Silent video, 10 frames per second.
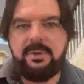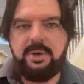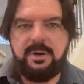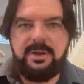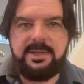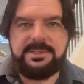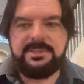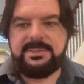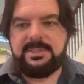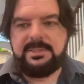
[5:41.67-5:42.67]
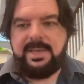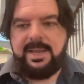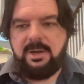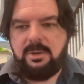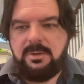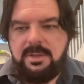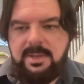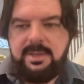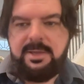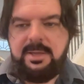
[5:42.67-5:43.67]
Kirk Cousins and how,
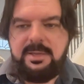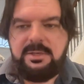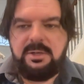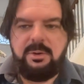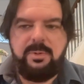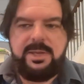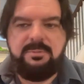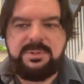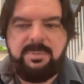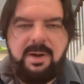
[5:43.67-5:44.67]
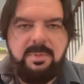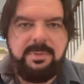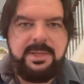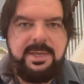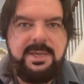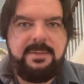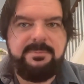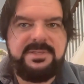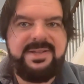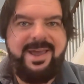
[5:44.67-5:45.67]
you know, he was probably,
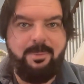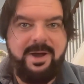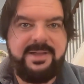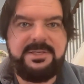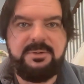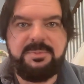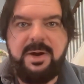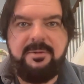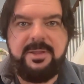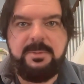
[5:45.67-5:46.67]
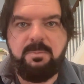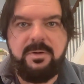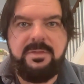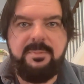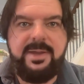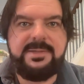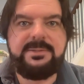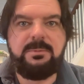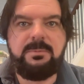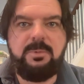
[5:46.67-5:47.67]
stat-wise, he was probably one of the
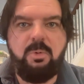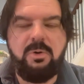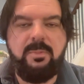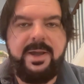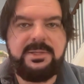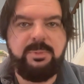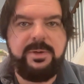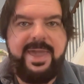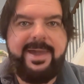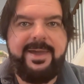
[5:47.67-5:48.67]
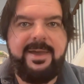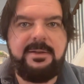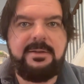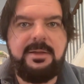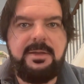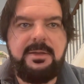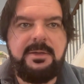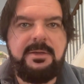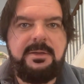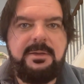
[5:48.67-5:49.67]
best quarterbacks we had.
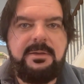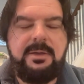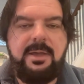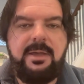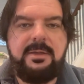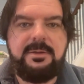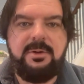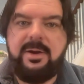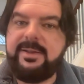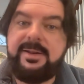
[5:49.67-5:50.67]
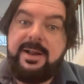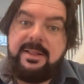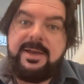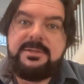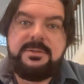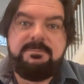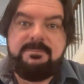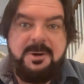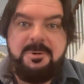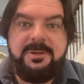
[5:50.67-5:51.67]
You know, and I
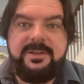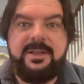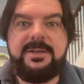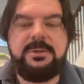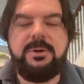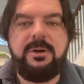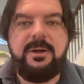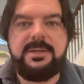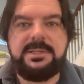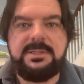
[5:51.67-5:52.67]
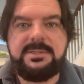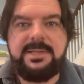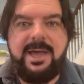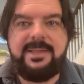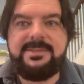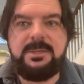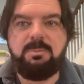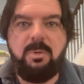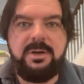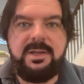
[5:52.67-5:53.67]
really liked Kirk Cousins. I
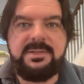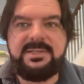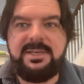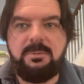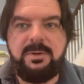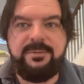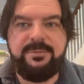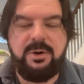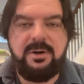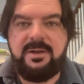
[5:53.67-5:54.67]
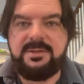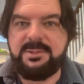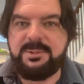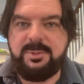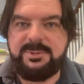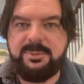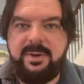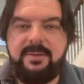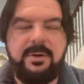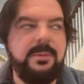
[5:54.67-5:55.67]
didn't want us to get rid of Kirk Cousins
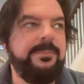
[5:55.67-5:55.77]
whatsoever.